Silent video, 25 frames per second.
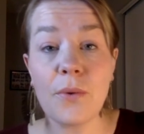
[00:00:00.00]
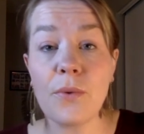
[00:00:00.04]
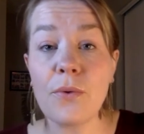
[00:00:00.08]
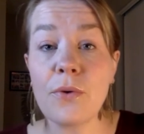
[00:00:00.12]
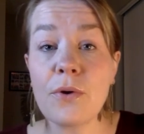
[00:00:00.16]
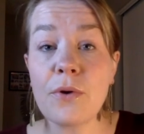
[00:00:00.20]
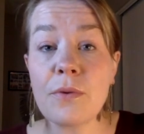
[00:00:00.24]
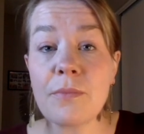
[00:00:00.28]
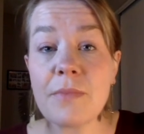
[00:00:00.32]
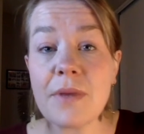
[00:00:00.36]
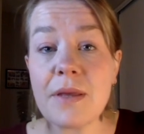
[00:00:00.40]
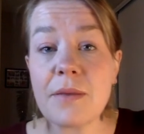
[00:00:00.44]

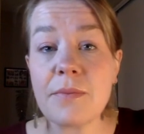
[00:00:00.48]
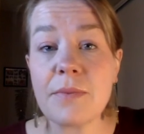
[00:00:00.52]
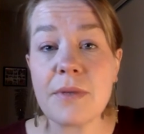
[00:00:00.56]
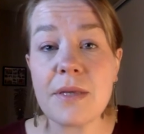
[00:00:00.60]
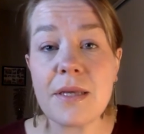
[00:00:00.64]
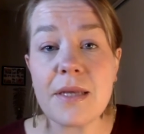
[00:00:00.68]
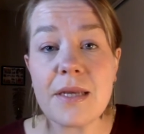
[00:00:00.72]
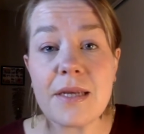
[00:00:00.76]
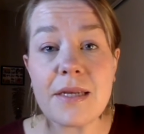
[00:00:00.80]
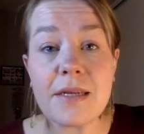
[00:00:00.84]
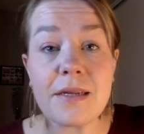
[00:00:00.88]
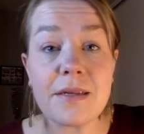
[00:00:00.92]
Or
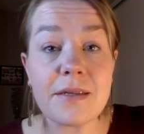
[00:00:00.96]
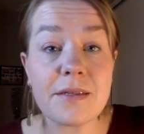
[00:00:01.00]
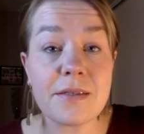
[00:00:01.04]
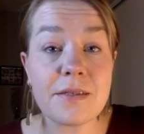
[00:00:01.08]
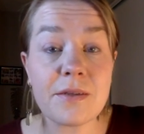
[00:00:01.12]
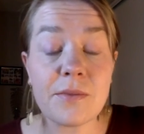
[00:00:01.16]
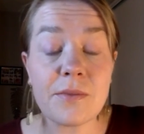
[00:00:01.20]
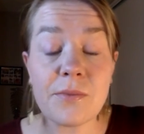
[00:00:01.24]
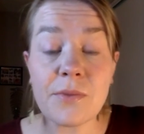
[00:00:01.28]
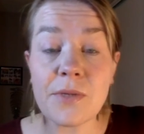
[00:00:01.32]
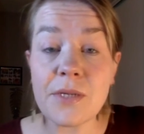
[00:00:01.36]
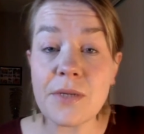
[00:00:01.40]
maybe it is
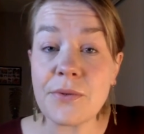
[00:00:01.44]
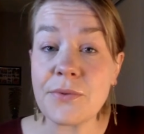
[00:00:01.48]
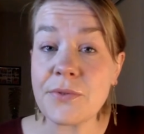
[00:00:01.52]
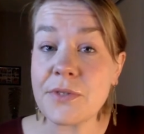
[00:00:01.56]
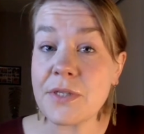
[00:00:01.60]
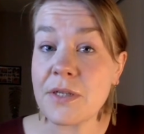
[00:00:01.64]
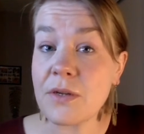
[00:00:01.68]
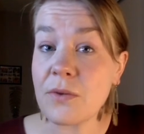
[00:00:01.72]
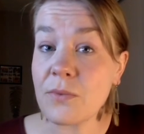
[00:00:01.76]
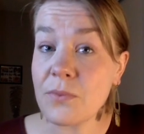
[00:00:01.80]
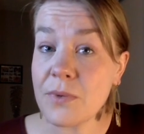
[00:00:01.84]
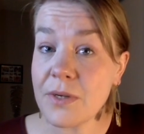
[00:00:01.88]
someone who
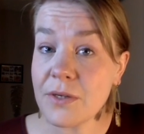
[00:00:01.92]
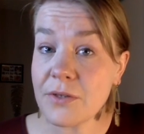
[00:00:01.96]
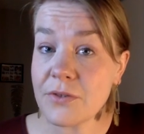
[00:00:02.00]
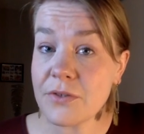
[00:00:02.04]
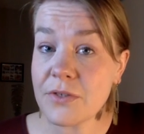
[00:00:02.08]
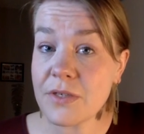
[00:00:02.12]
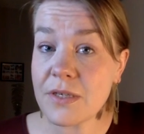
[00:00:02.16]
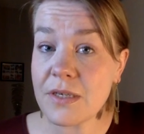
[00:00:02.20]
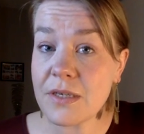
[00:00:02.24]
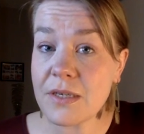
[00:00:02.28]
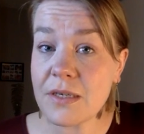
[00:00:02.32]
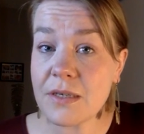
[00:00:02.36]
is in a
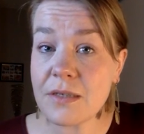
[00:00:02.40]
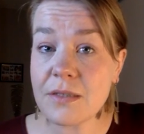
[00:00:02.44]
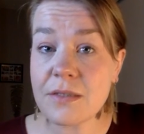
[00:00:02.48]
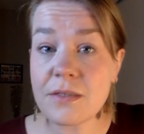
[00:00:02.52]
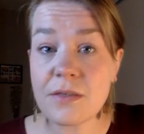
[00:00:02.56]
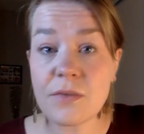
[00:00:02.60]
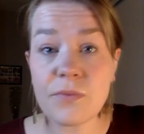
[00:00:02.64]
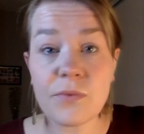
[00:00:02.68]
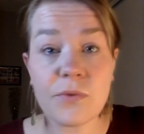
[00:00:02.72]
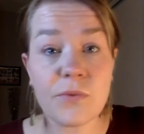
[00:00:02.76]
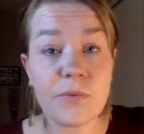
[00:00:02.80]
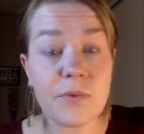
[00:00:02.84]
wheelchair,
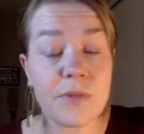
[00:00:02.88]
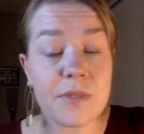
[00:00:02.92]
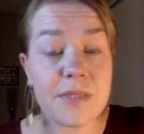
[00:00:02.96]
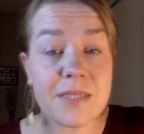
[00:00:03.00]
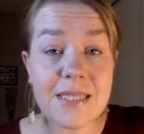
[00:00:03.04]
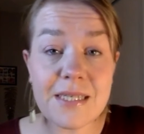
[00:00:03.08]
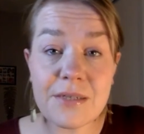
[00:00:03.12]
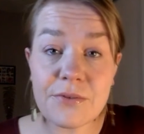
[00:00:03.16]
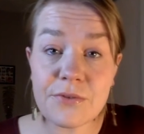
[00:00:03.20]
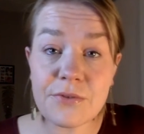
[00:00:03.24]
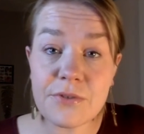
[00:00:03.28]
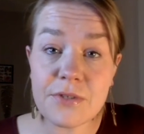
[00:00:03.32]
someone
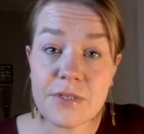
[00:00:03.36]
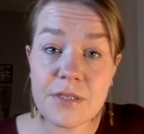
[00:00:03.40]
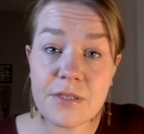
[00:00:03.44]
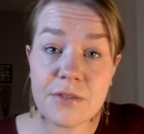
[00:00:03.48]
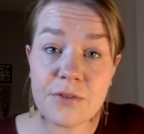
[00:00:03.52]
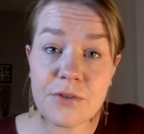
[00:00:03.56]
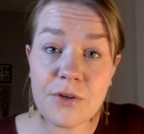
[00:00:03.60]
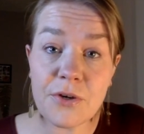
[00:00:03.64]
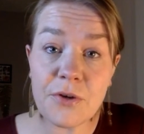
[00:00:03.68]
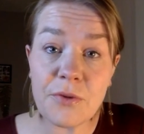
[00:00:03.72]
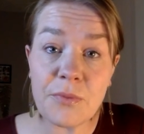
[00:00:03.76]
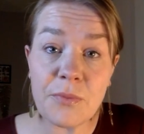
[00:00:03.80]
with Down
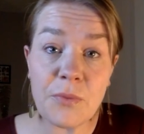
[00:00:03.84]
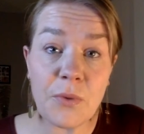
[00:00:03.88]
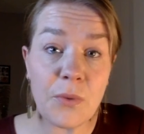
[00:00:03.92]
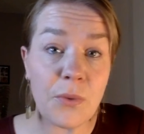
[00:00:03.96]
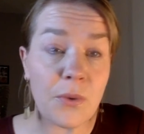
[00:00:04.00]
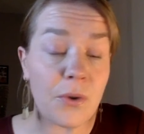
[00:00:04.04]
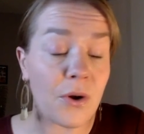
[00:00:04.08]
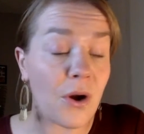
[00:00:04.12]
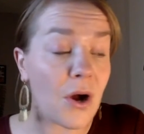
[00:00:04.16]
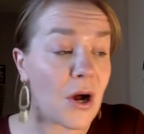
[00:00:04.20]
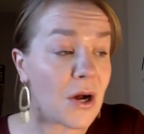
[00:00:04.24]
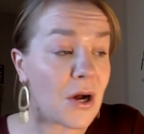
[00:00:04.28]
syndrome
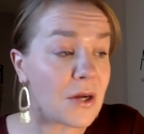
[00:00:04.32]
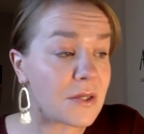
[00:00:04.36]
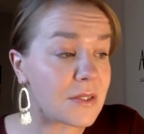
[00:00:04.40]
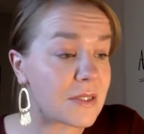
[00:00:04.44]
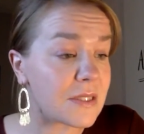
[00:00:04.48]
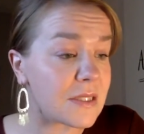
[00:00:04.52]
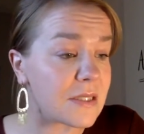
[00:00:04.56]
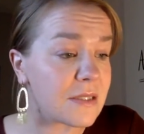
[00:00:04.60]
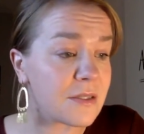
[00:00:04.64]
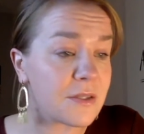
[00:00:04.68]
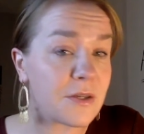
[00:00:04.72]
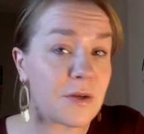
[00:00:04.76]
or
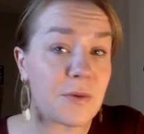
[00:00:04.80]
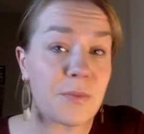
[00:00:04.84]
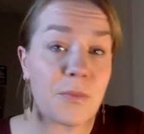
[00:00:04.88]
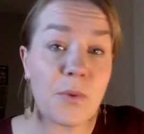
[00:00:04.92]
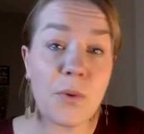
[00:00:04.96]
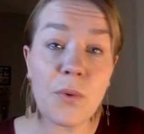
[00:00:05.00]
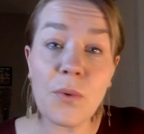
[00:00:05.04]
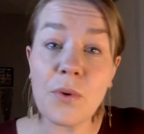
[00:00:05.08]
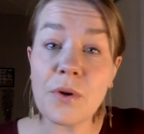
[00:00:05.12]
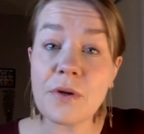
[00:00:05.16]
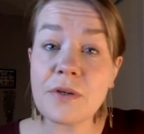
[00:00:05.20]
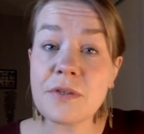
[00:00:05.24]

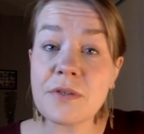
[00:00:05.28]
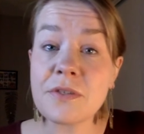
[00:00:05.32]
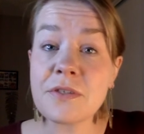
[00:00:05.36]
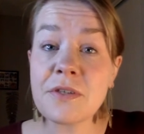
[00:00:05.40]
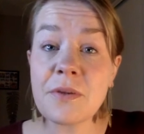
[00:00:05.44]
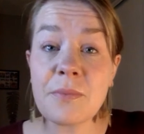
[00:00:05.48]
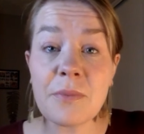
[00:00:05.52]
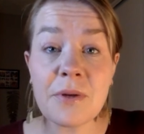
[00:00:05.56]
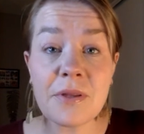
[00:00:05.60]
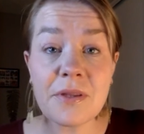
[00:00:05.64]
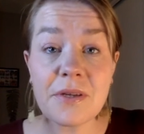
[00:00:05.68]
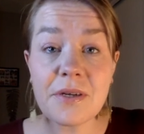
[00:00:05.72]
autism or
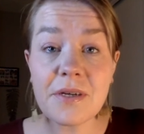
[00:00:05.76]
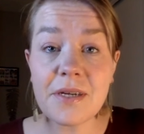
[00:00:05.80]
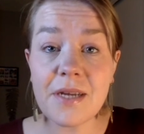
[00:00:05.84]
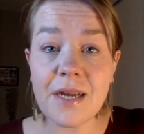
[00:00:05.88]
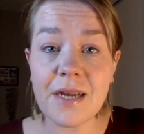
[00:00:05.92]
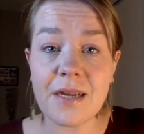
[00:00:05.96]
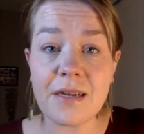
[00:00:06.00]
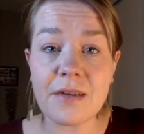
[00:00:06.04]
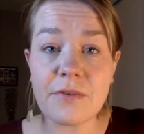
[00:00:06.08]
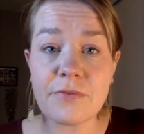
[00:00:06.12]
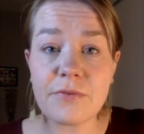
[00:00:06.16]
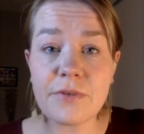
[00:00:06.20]
some other
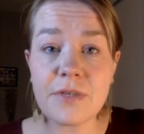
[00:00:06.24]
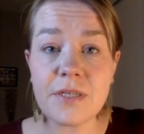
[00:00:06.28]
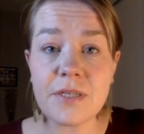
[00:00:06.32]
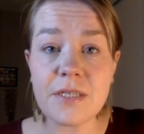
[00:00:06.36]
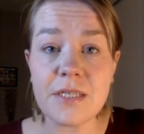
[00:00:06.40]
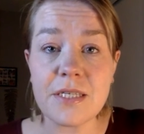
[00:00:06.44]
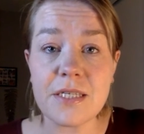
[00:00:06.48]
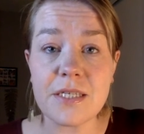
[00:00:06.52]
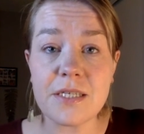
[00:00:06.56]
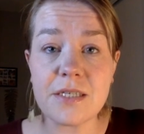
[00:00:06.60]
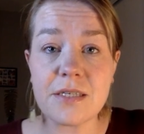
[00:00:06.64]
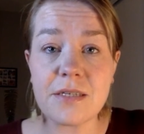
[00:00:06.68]
kind of
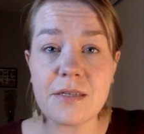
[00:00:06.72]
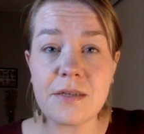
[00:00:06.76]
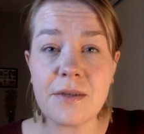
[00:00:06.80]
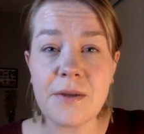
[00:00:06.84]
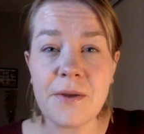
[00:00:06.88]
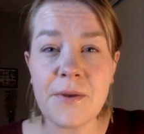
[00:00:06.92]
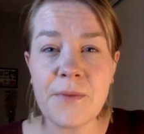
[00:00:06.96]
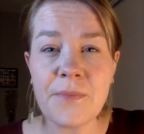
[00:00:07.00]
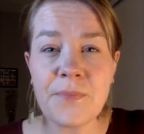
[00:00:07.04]
condition.